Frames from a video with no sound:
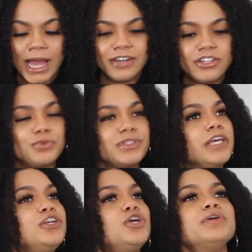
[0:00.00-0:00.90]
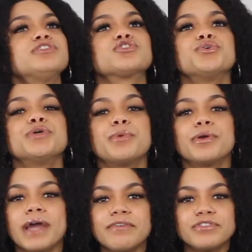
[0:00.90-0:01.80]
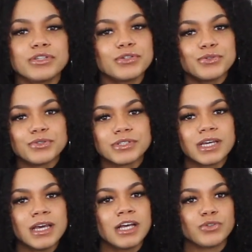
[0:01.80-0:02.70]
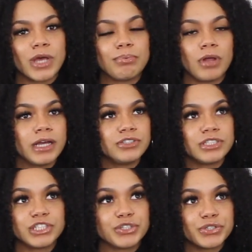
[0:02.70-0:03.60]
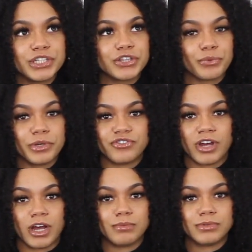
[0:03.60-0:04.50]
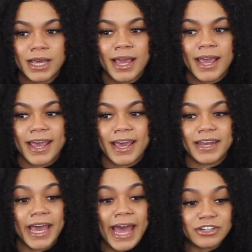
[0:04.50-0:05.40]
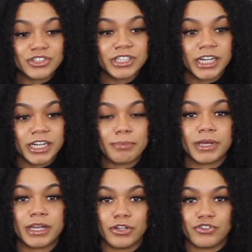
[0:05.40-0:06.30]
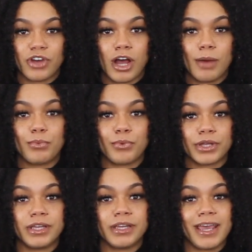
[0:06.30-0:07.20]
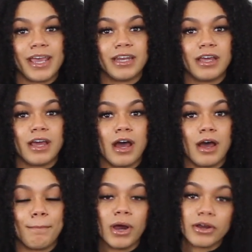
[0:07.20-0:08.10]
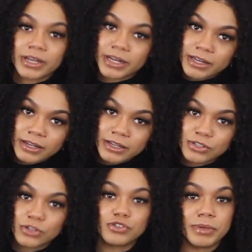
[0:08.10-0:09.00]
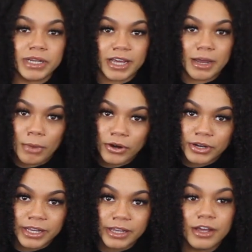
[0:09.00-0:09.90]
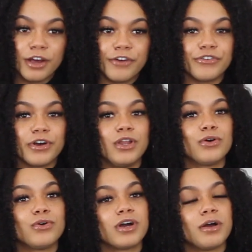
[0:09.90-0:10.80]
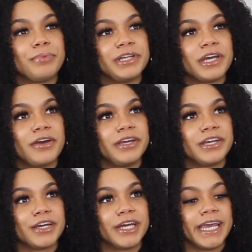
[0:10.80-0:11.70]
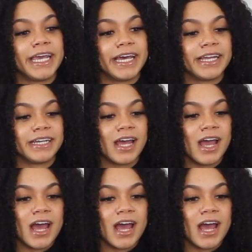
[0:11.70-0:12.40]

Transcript: I just was like, you know what, screw it, what do I have to lose? So I applied to literally 3 jobs, and I actually ended up getting a job working in marketing, social media and marketing, for a local company out here, and